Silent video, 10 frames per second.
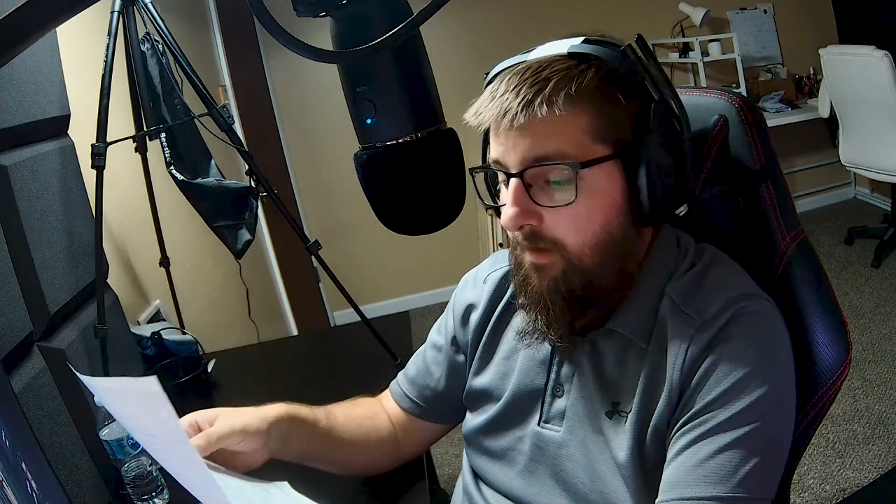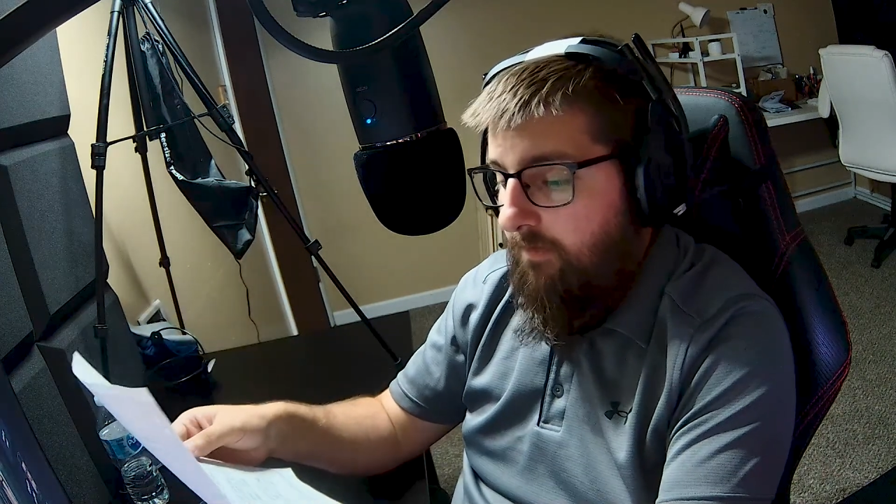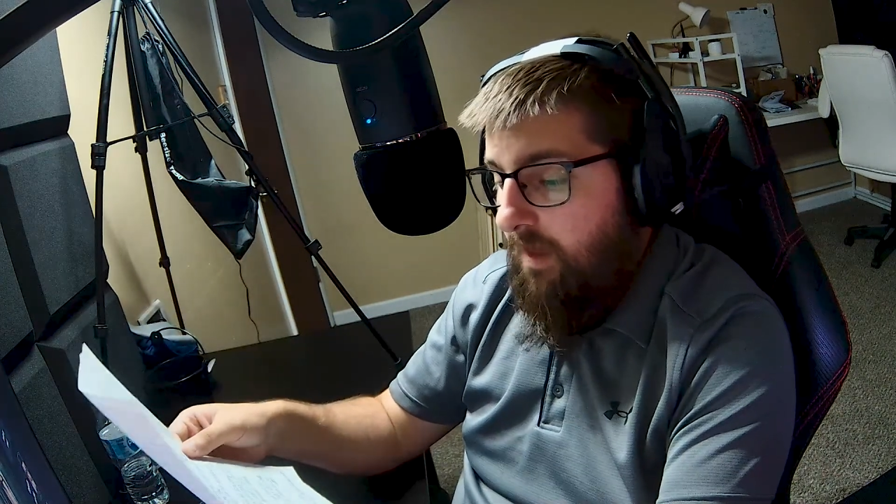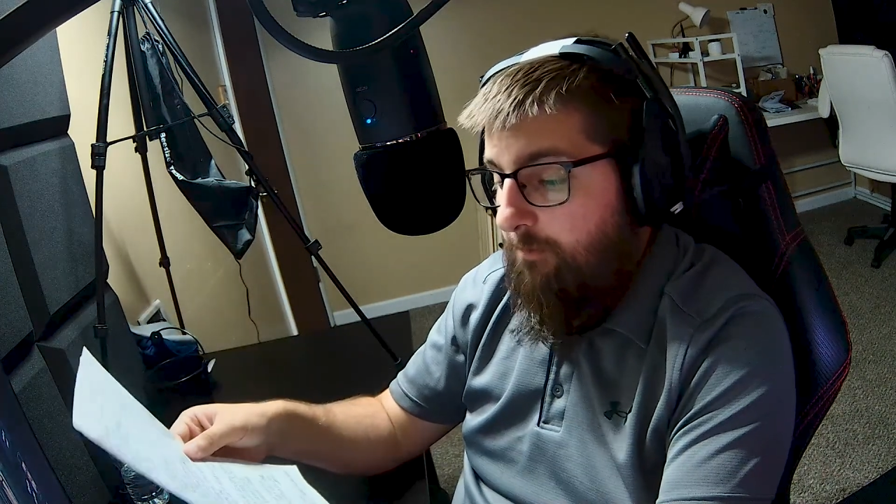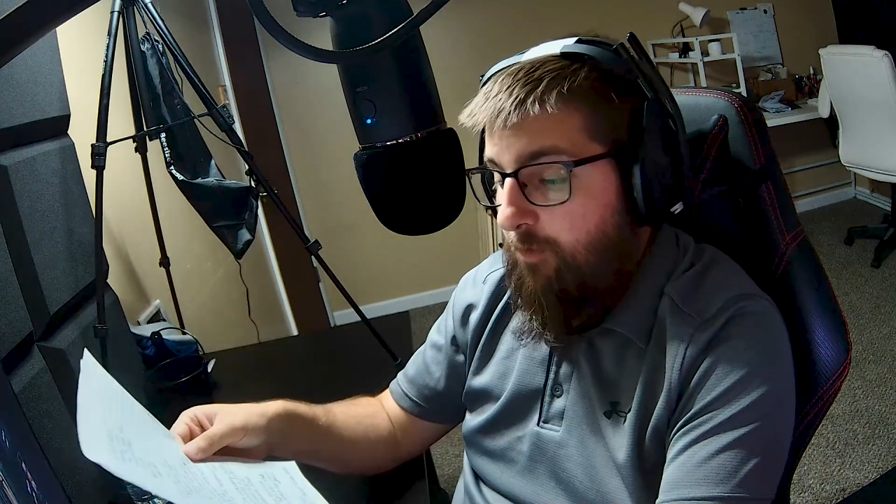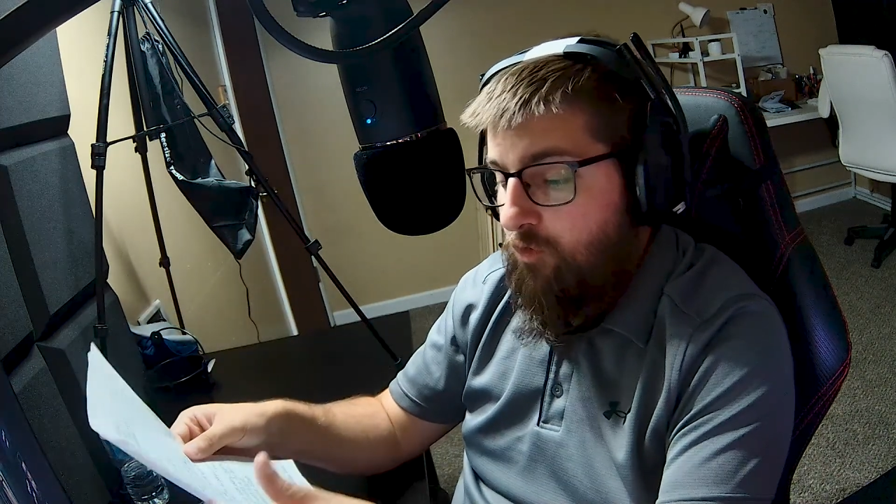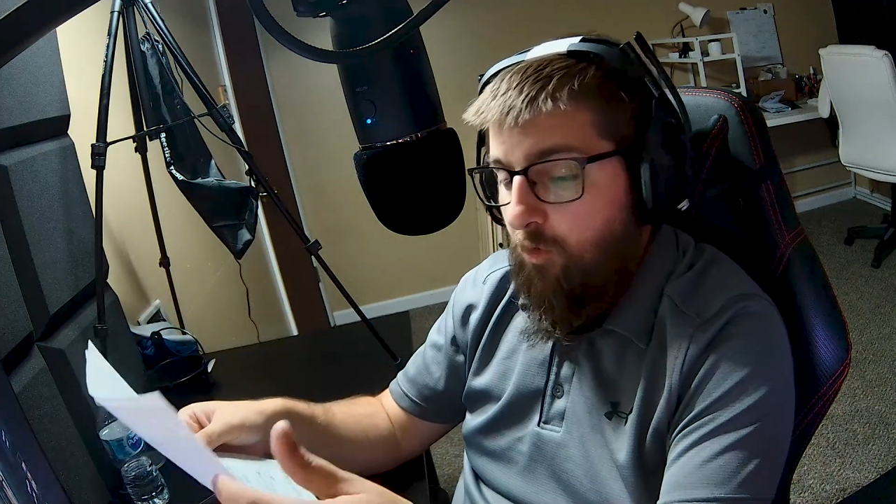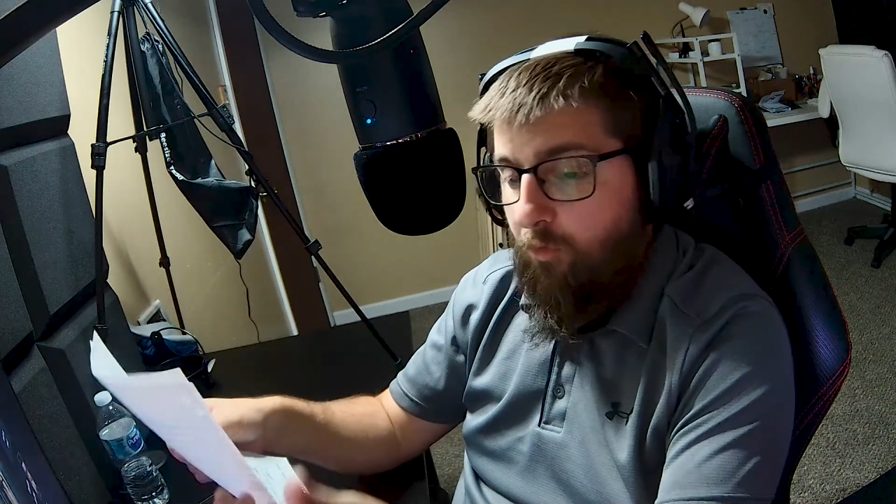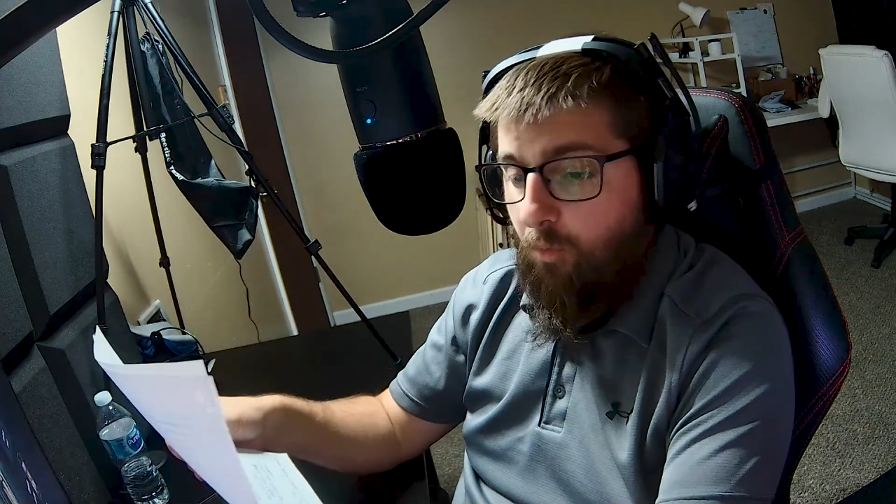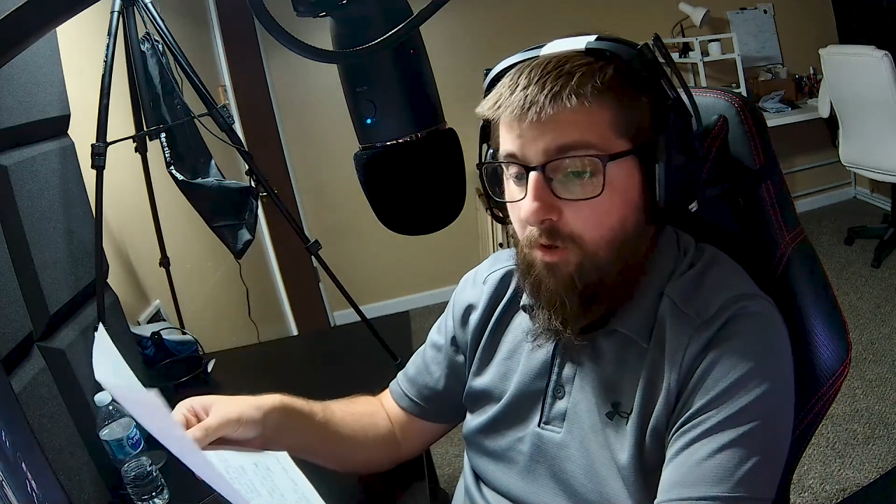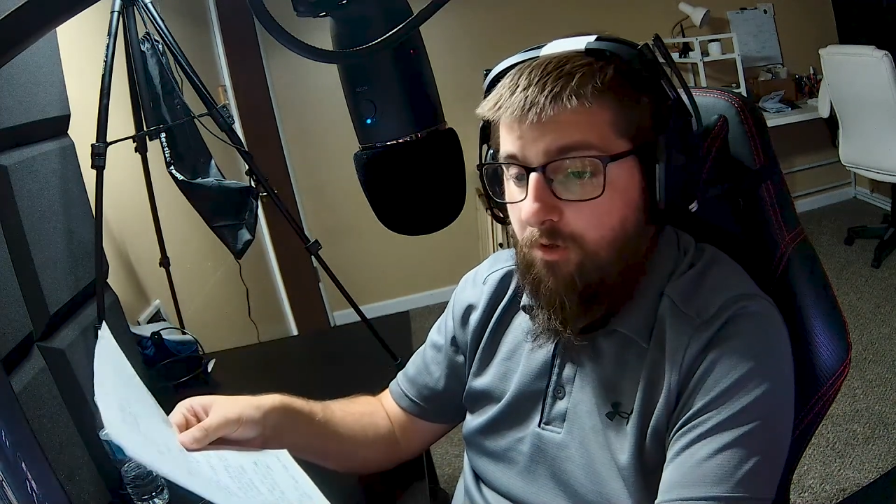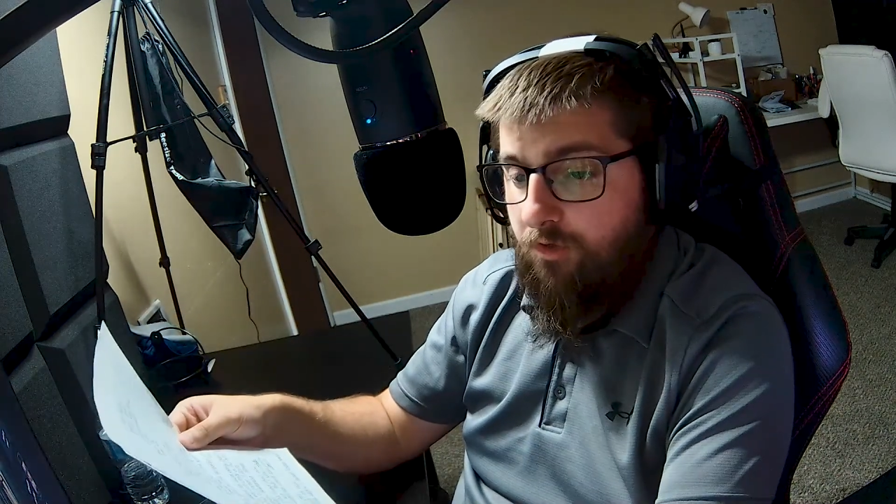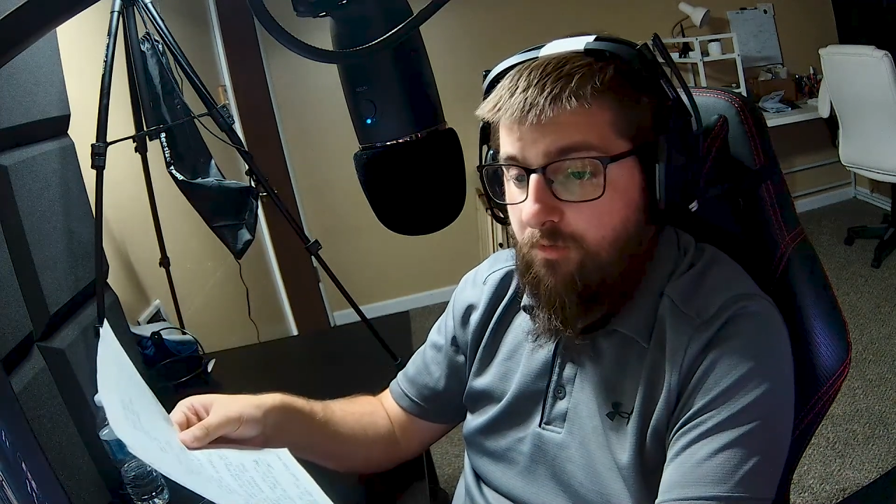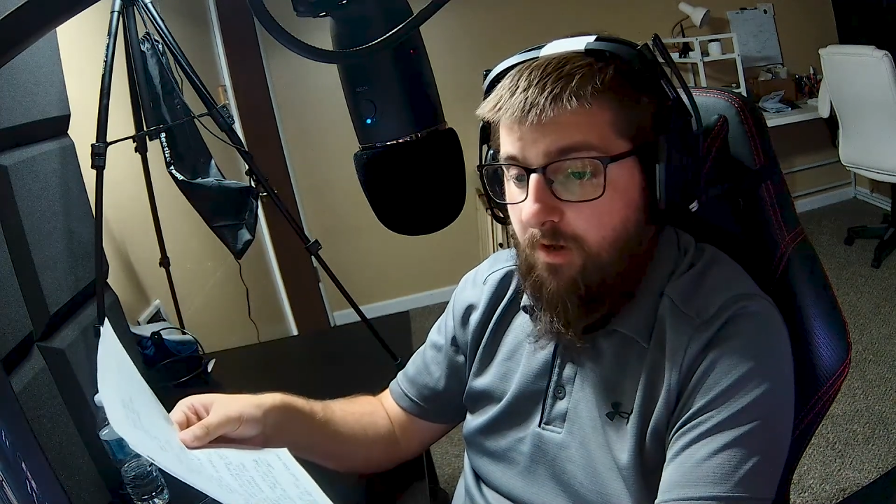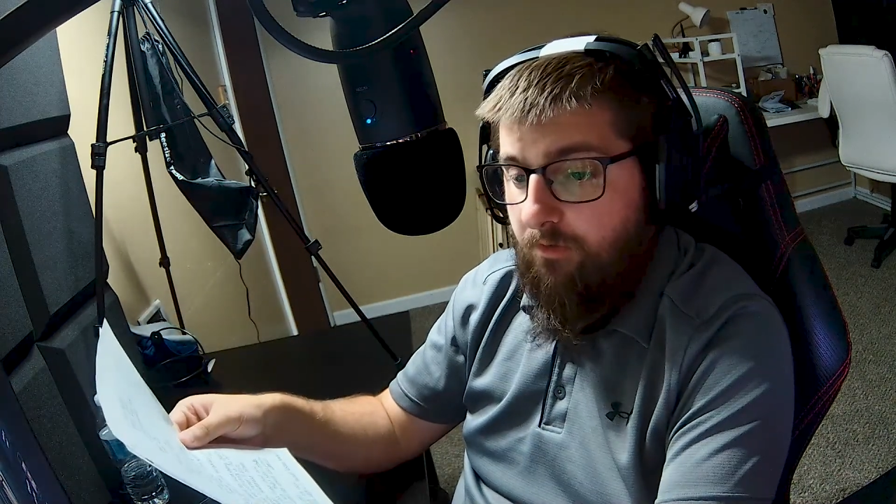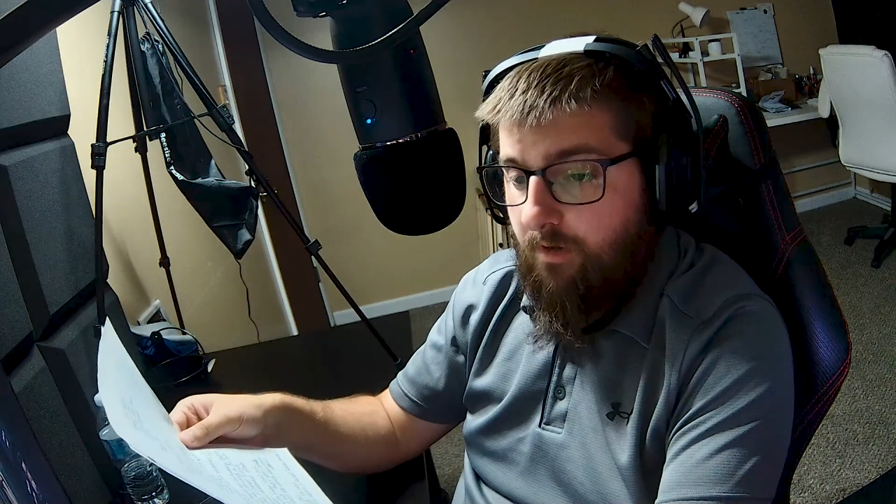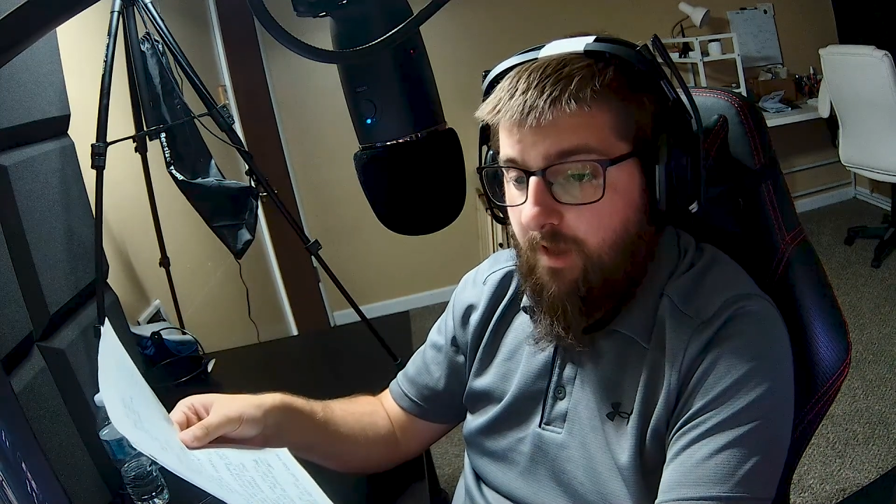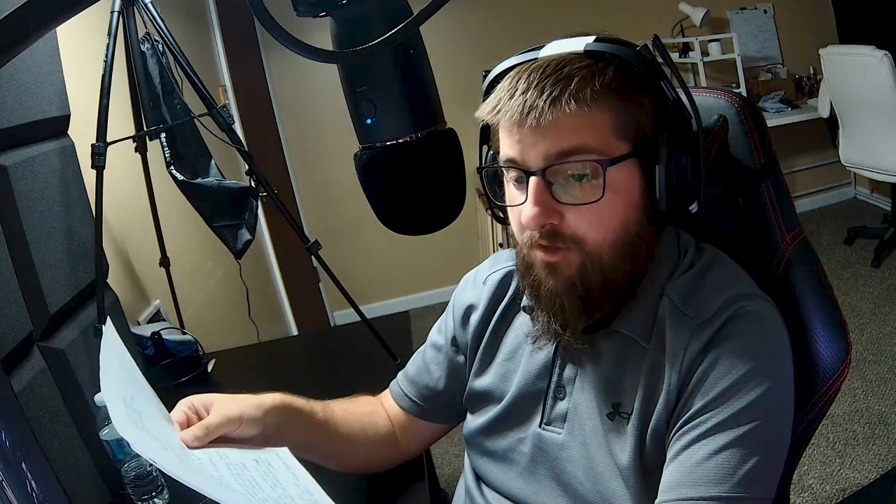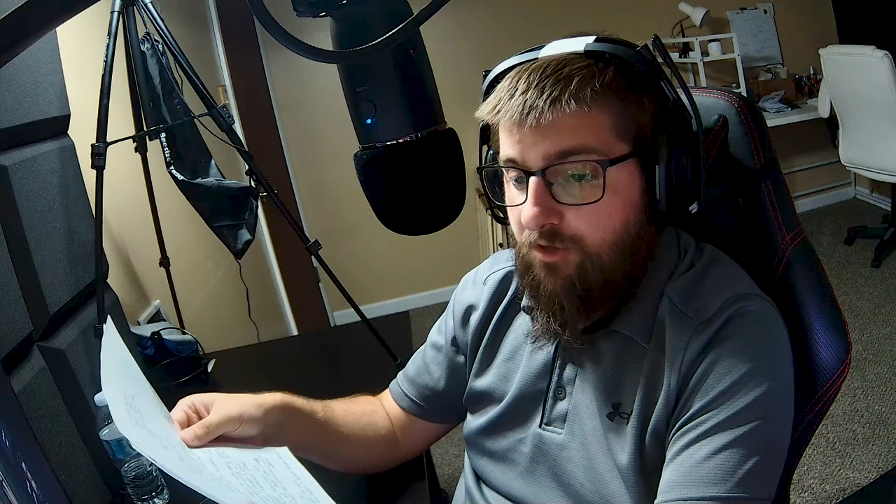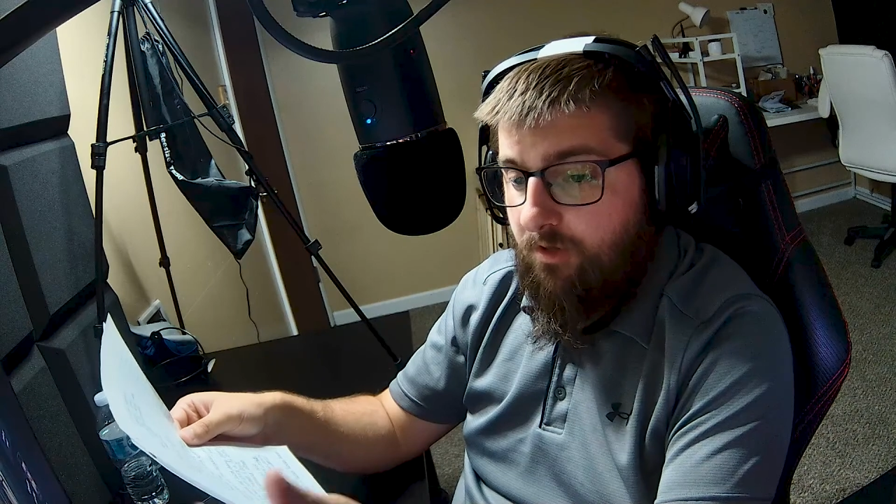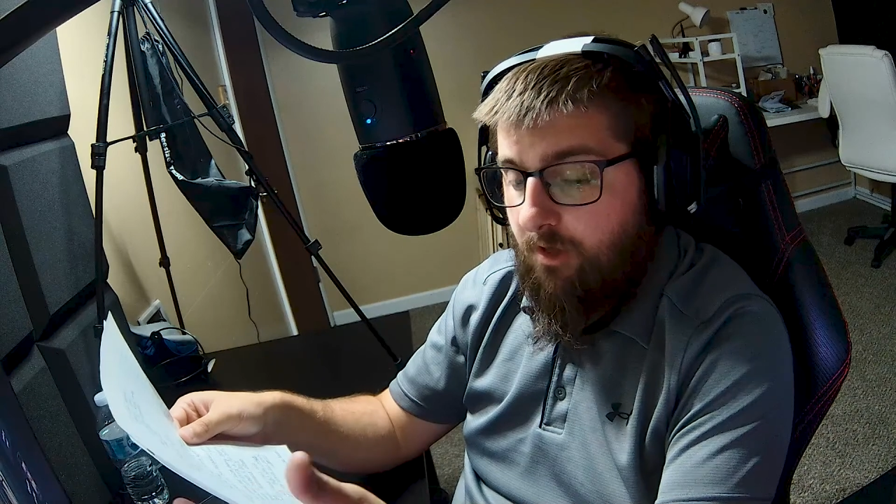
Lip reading: They patrolled the waters around their nation,